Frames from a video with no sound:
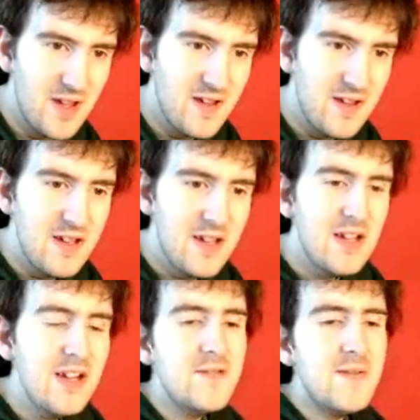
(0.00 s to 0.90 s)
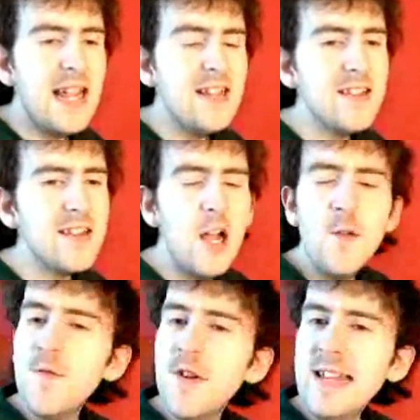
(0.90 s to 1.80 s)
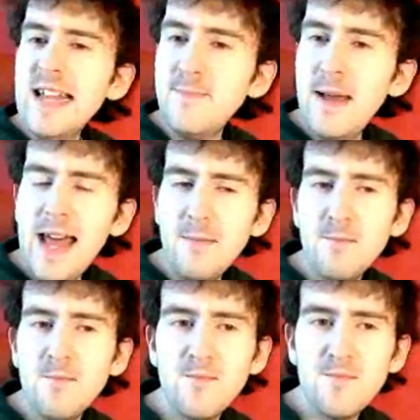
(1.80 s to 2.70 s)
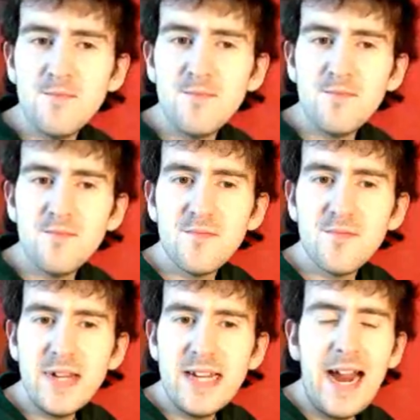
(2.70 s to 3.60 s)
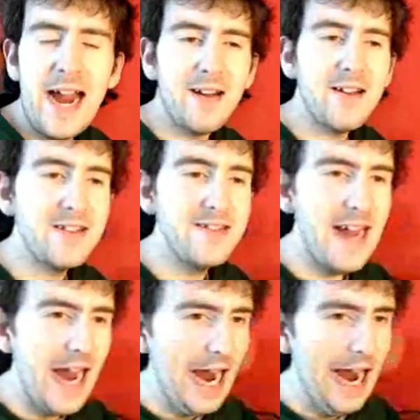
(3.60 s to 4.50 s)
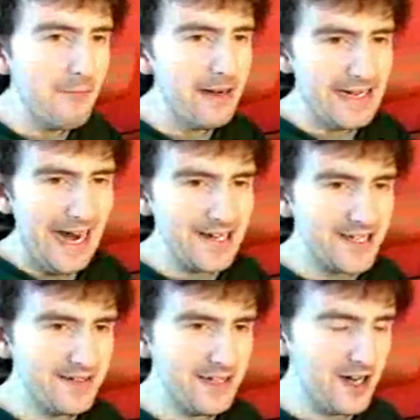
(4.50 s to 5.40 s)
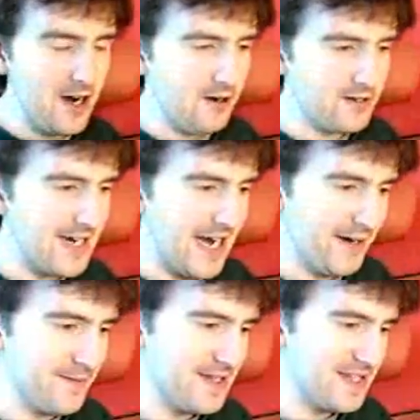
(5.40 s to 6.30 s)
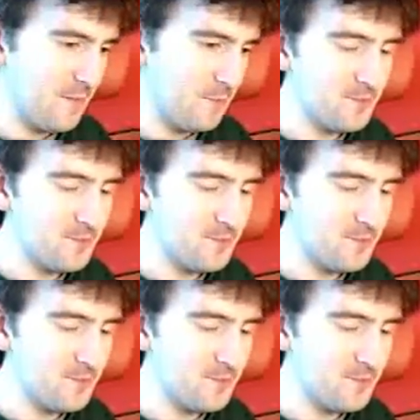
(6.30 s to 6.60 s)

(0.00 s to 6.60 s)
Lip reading: Do we need to go through this bit? Yeah, because now we get to the cocktails.